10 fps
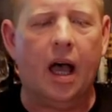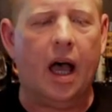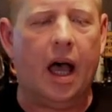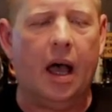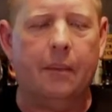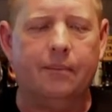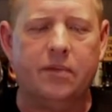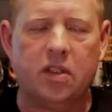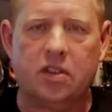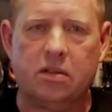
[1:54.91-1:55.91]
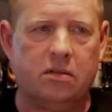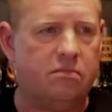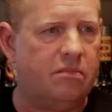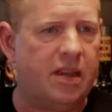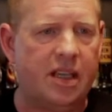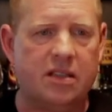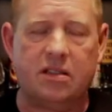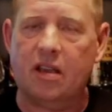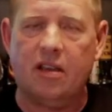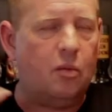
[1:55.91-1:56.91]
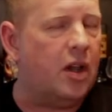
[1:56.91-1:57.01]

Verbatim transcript: um, just he's